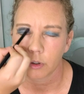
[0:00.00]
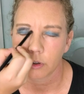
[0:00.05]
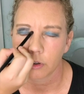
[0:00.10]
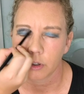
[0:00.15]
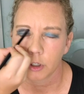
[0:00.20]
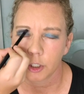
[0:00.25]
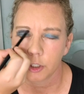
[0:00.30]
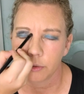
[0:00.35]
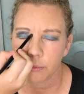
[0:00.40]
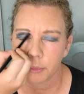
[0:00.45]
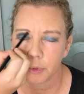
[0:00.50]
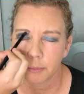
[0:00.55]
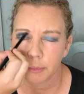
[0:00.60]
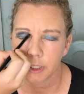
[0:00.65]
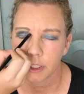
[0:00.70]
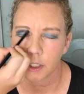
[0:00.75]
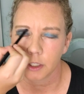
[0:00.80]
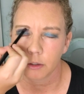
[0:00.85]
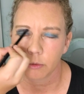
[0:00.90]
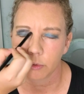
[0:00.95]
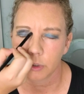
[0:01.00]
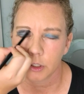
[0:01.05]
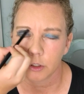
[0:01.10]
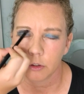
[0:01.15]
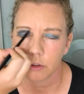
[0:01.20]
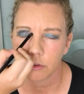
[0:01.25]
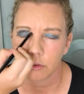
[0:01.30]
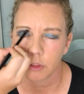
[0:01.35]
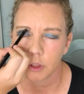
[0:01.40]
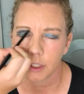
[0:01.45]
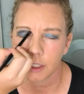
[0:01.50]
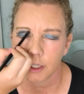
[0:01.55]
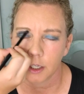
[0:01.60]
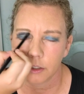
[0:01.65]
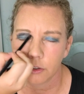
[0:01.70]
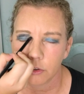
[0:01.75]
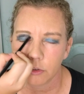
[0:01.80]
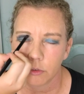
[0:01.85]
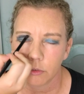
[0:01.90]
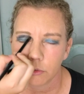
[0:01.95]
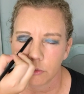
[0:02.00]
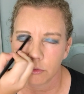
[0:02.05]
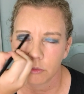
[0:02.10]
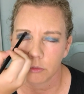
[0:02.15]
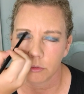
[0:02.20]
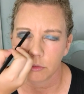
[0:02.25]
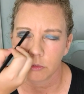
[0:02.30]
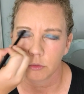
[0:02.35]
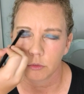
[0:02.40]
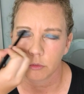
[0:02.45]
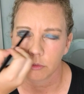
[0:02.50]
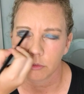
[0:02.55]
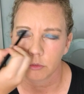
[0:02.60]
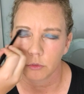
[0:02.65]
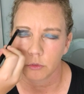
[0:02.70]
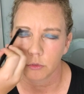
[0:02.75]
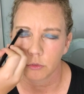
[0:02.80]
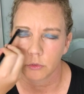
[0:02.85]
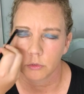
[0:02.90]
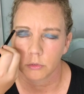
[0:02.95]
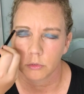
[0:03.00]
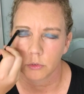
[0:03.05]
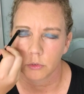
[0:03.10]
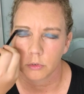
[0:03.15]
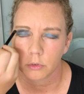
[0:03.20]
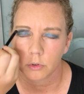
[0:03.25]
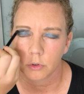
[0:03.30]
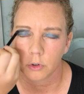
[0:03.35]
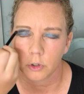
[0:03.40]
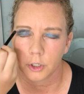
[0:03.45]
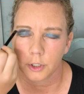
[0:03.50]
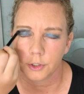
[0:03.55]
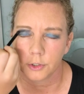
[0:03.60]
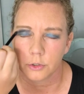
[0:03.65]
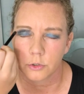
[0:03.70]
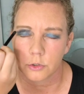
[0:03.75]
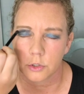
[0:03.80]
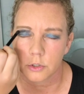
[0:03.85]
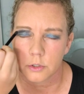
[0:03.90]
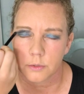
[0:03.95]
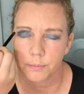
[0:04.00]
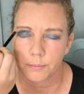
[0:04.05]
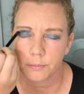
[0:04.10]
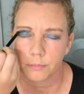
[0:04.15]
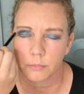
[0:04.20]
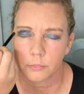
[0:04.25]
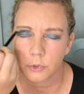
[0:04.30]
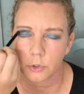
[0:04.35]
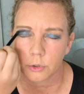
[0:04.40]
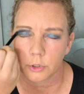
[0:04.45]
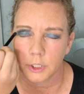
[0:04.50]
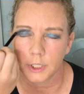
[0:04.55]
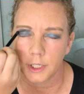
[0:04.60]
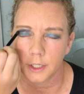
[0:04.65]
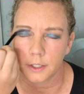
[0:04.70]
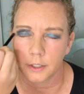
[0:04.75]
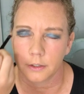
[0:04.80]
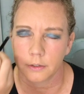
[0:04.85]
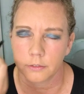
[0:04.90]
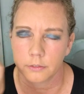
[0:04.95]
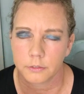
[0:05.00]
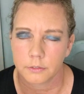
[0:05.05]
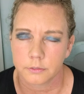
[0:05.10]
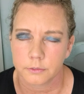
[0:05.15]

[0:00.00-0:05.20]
Are you mimicking what you think I do? Or are you just creating?